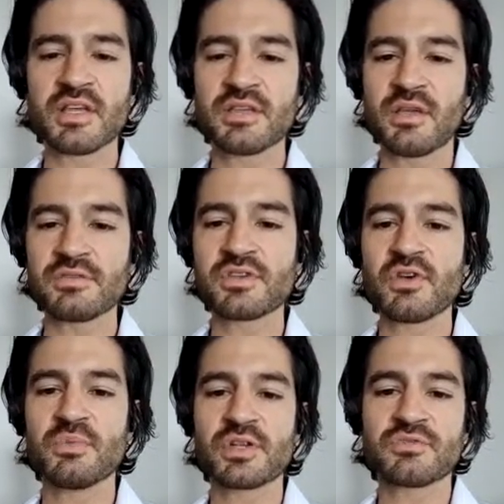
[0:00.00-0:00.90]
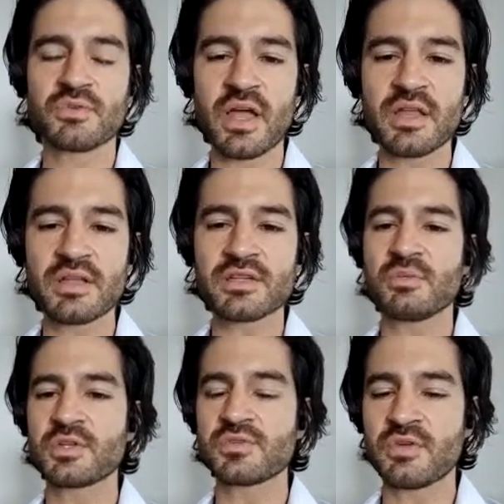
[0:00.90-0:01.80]
You have so much variety,
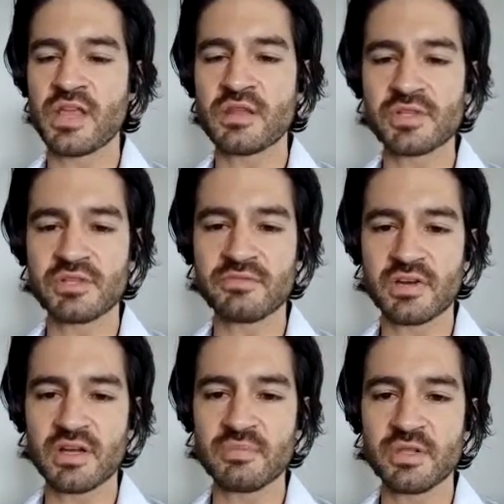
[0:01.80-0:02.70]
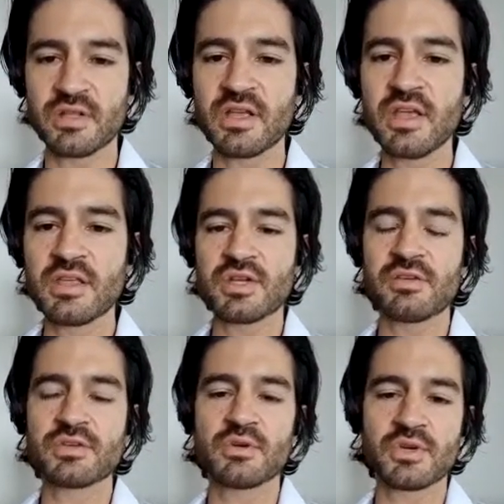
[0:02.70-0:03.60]
so much randomness and variability that you
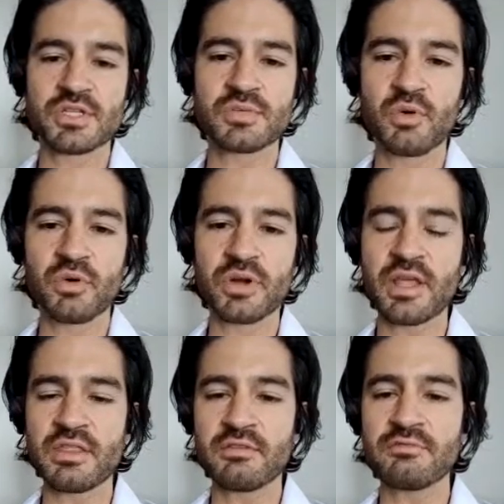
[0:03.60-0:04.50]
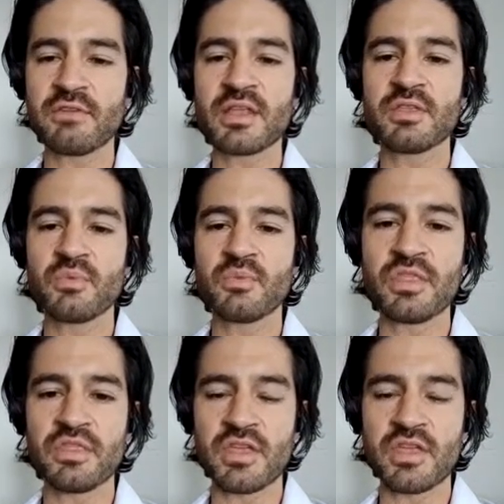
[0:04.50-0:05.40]
have to go explore it and then find the
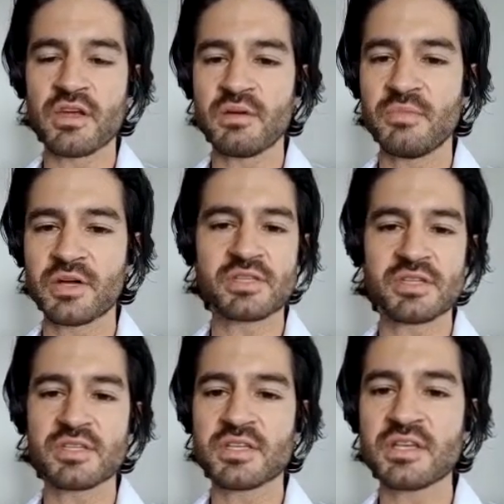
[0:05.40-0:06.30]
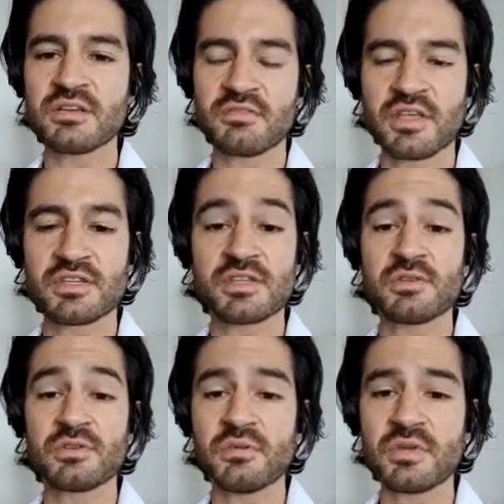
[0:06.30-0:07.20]
one thing amongst a sea of things that
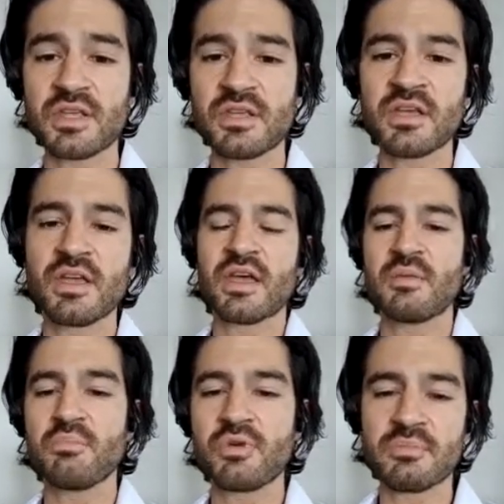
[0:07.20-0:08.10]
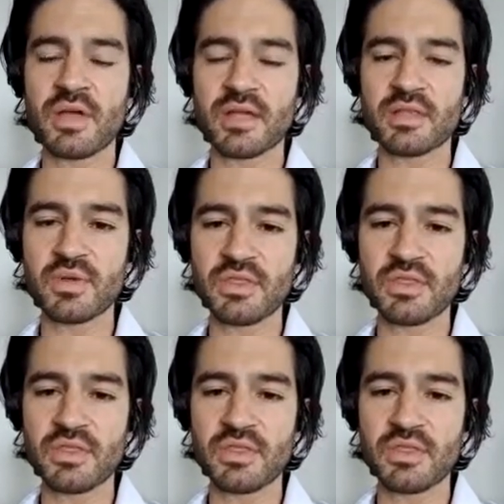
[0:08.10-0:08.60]
you don't need, and bring back that one